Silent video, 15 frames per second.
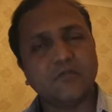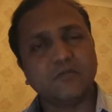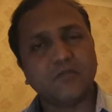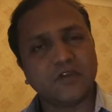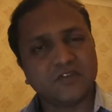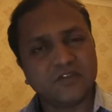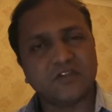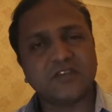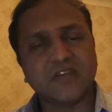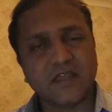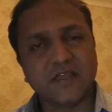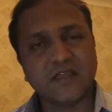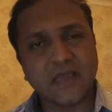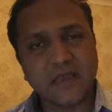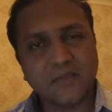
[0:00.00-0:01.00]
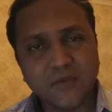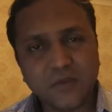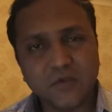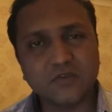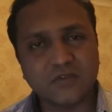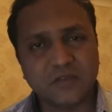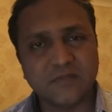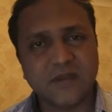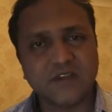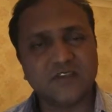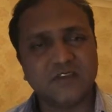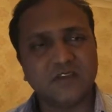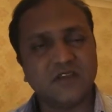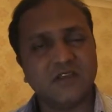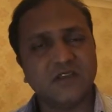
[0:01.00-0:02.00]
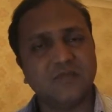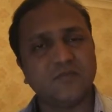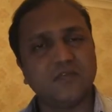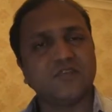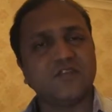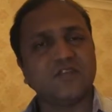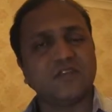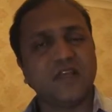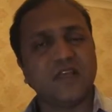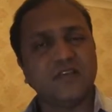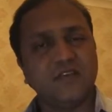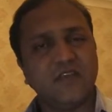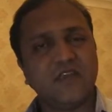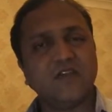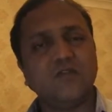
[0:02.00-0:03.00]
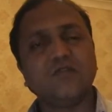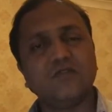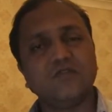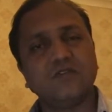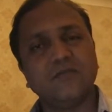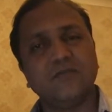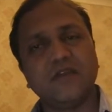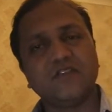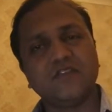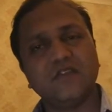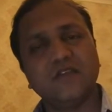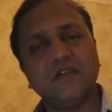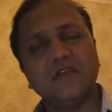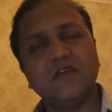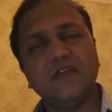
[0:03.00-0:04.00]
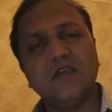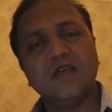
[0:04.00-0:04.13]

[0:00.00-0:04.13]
process can help you to some extent, the process can take you to some extent,